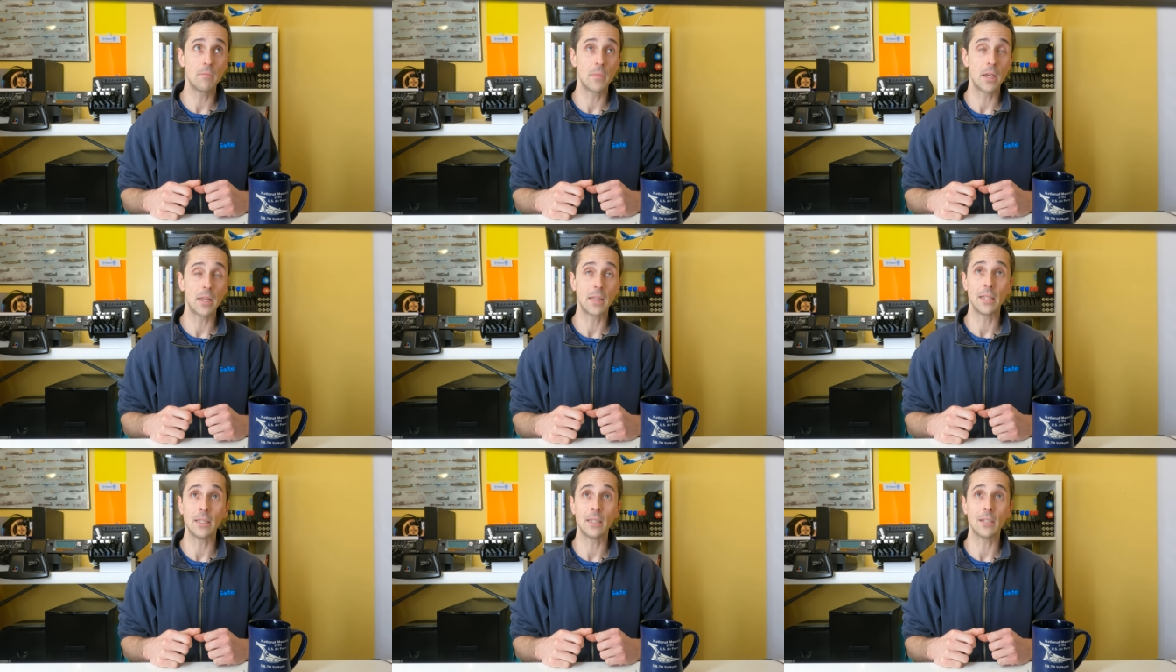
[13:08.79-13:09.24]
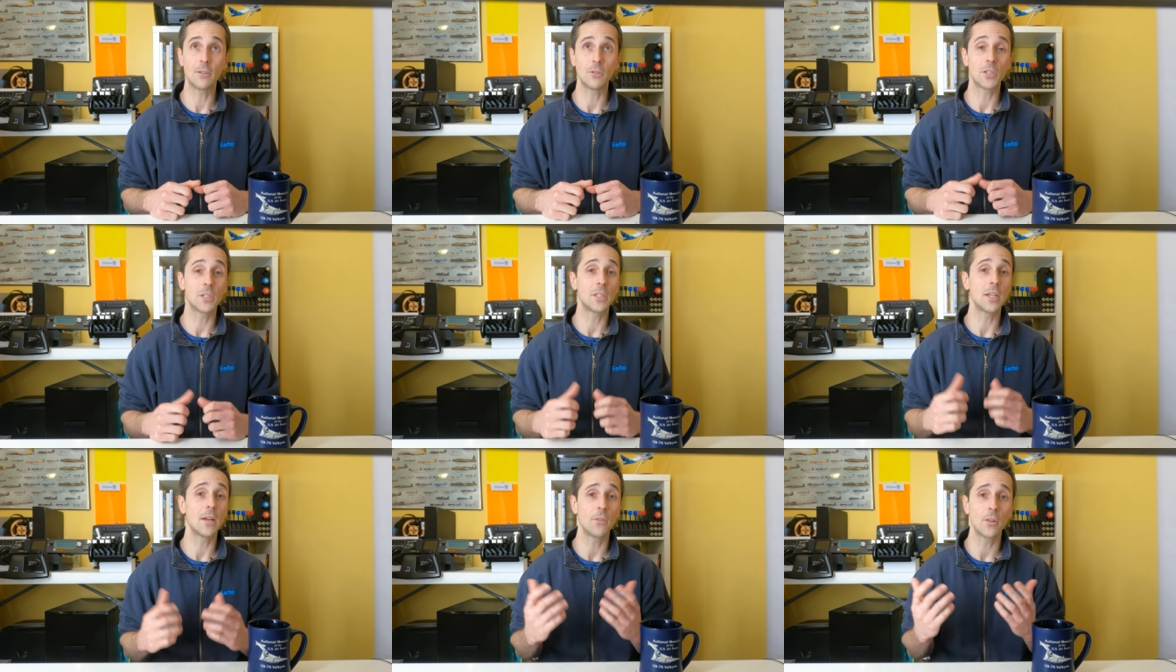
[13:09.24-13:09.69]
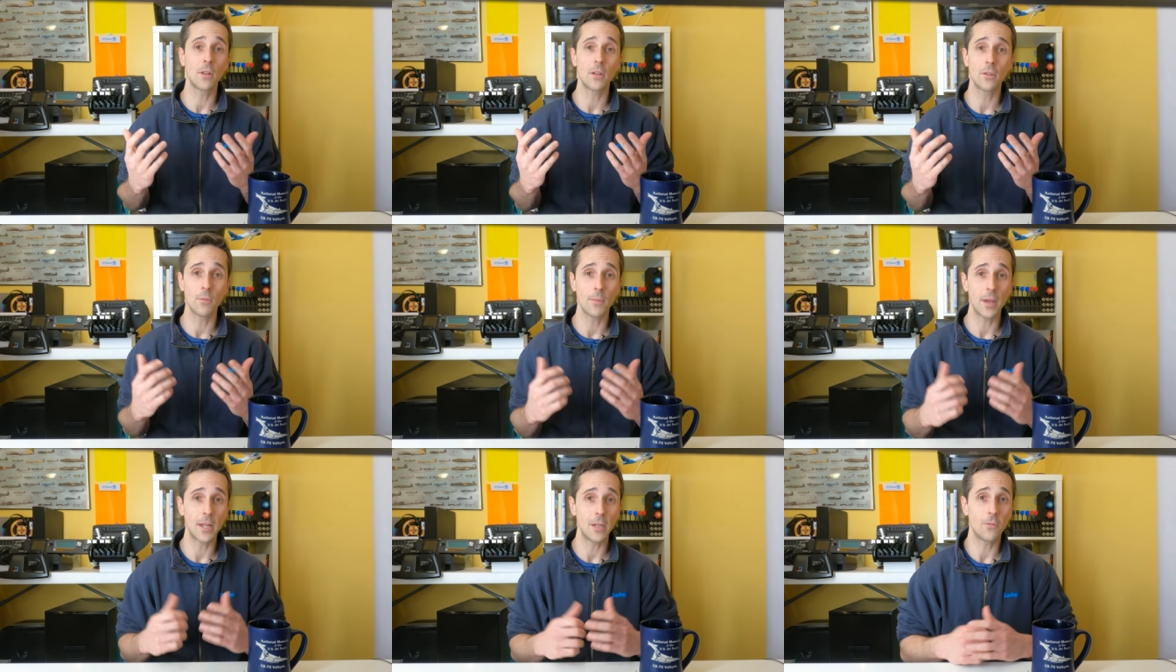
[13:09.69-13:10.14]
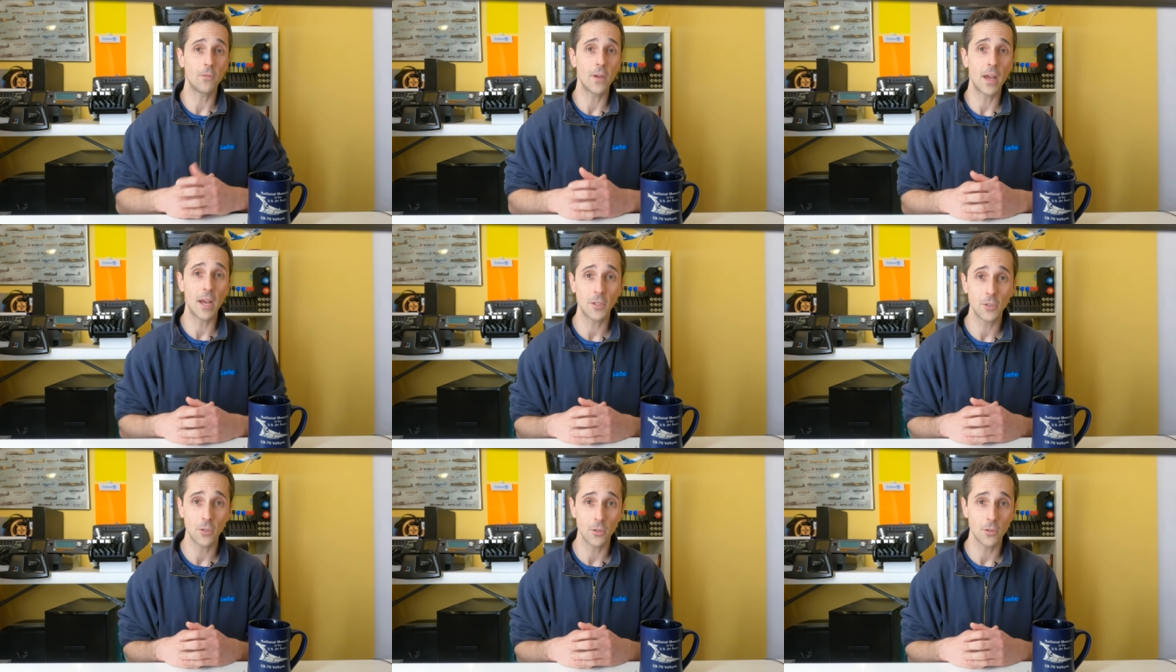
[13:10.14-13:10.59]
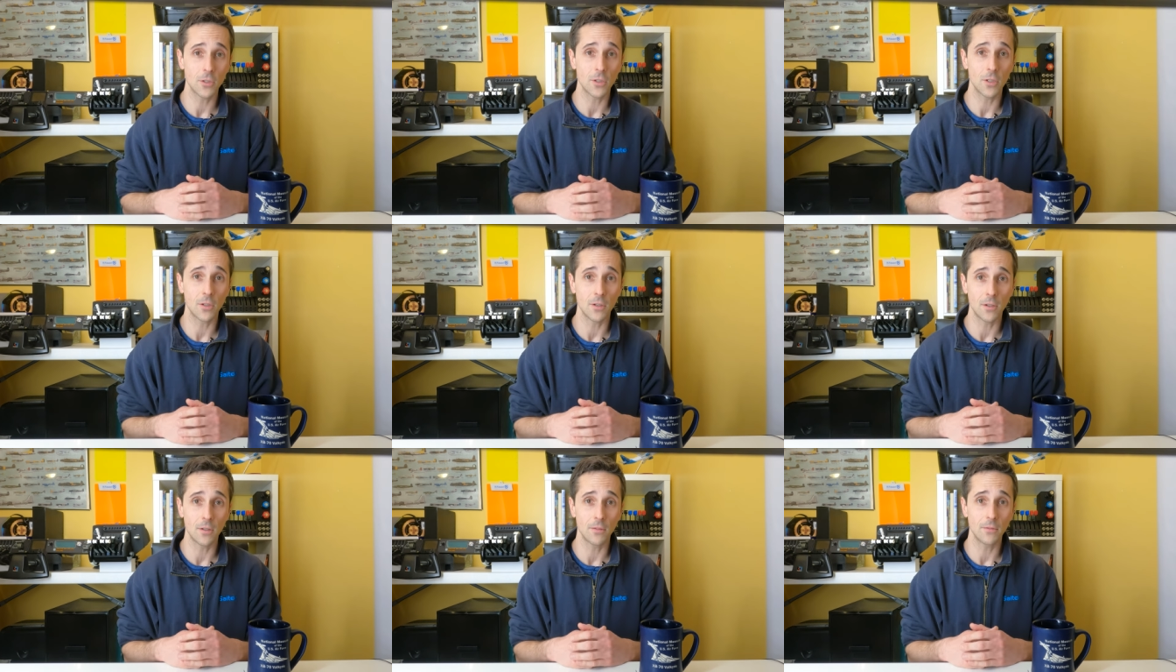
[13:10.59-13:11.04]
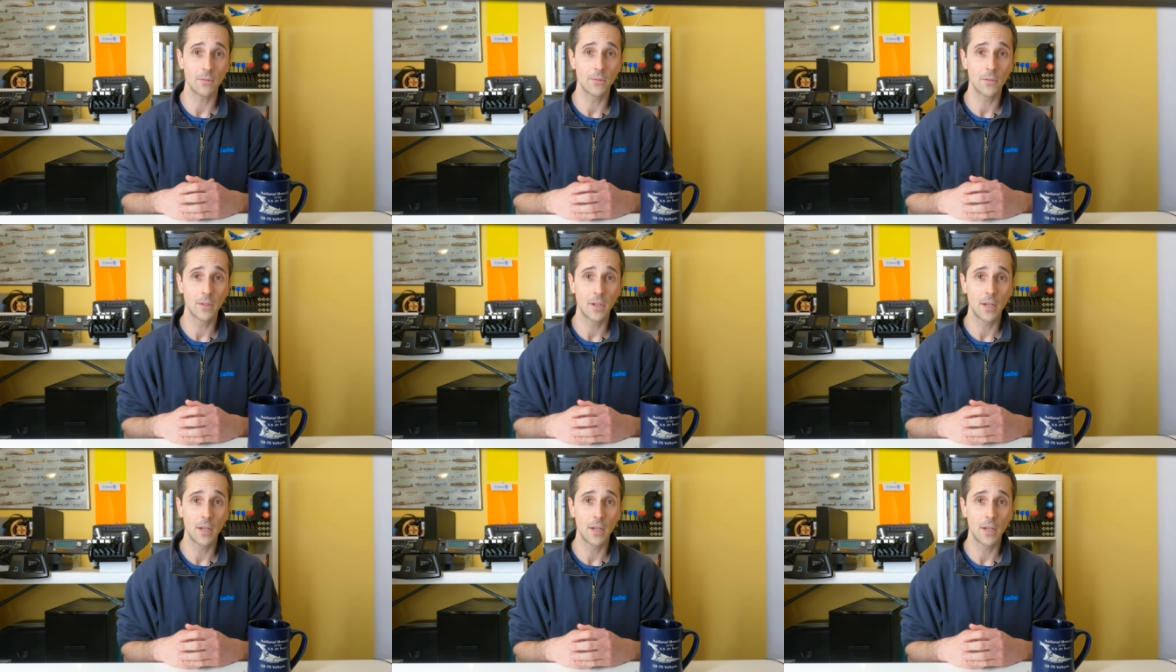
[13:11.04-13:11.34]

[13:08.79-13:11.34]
I think there are several other manufacturers of